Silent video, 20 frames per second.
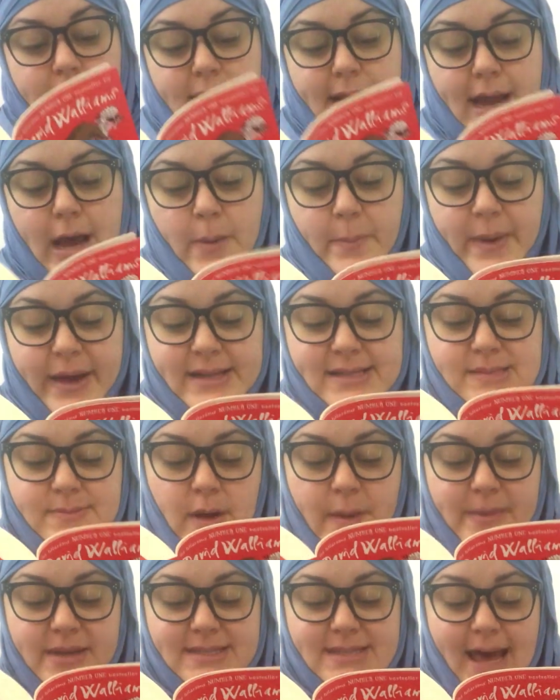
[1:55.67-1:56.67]
Now, Ben's
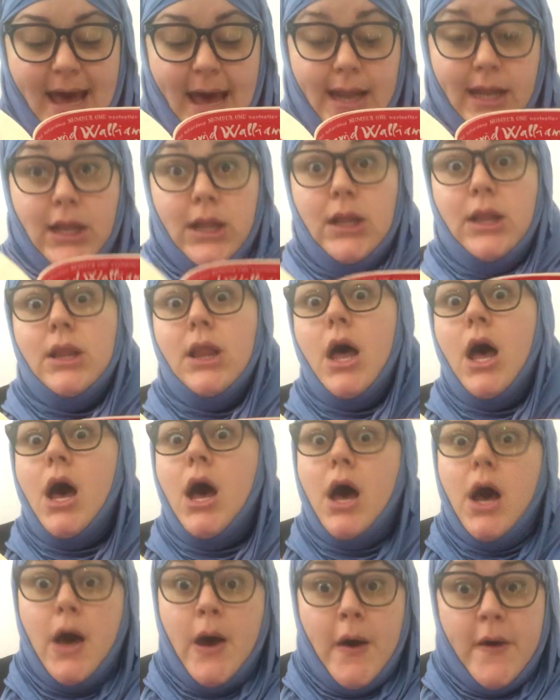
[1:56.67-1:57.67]
mom and dad
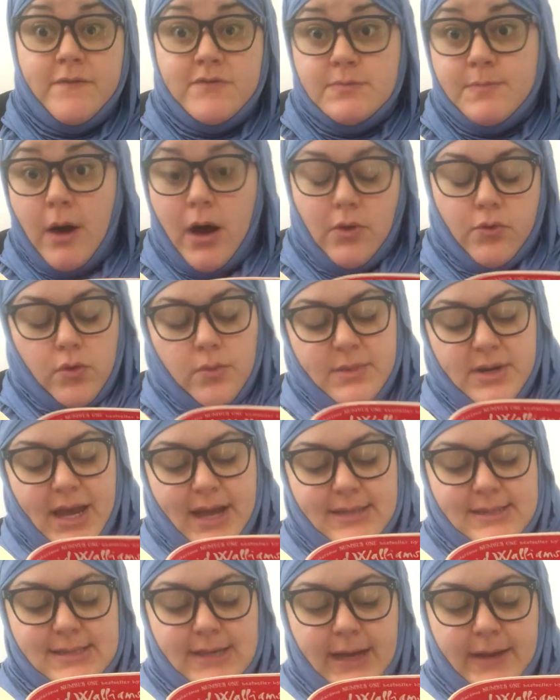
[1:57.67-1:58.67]
loved ballroom
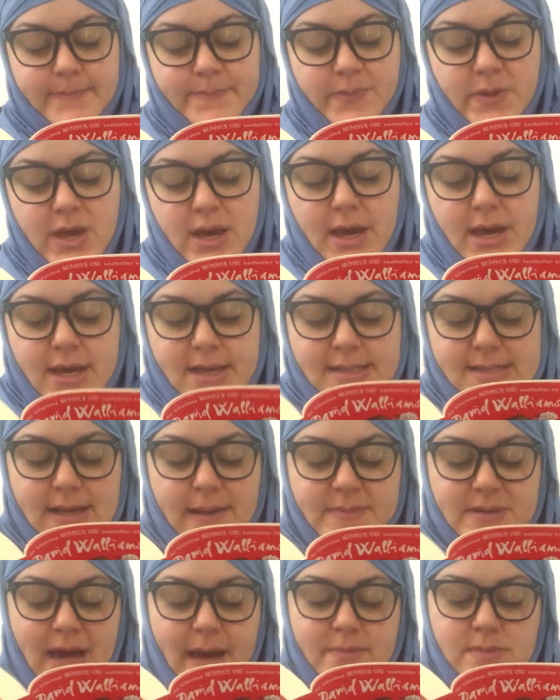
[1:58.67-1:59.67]
dancing.
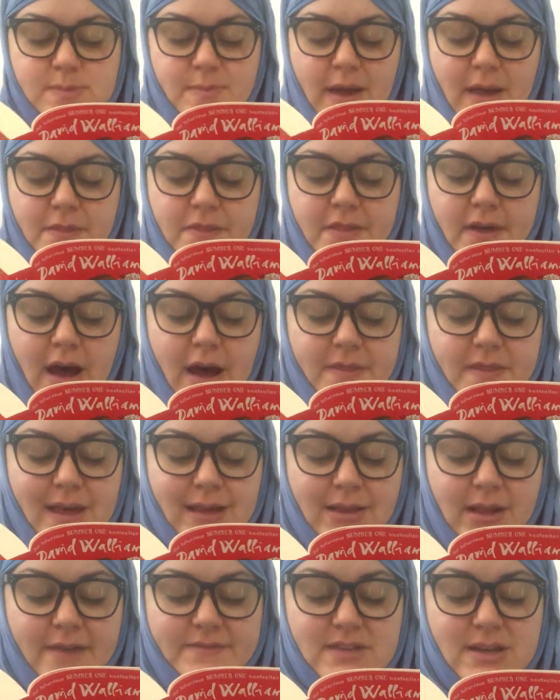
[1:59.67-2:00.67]
Sometimes Ben thought they
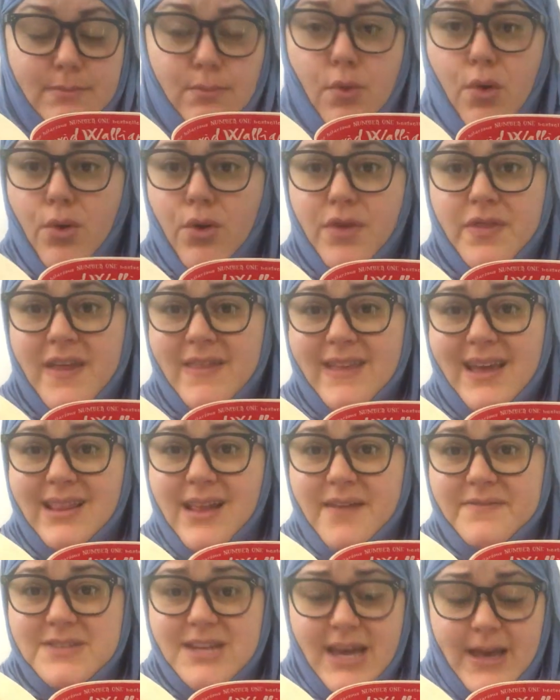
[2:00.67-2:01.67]
loved it more than they
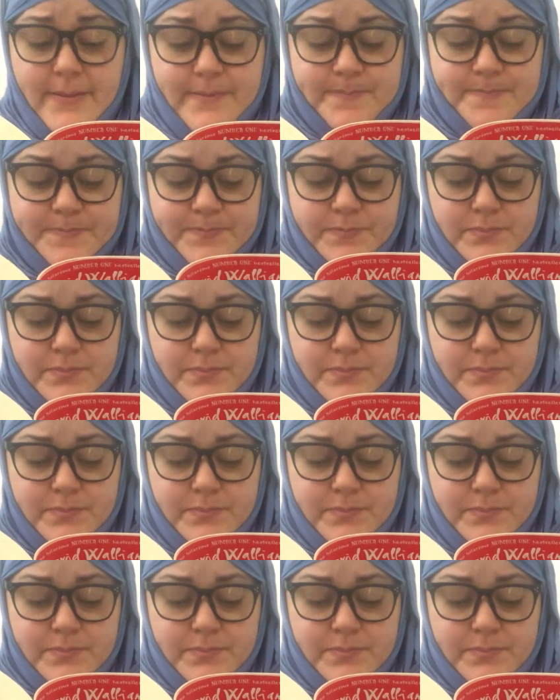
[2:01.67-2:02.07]
loved him.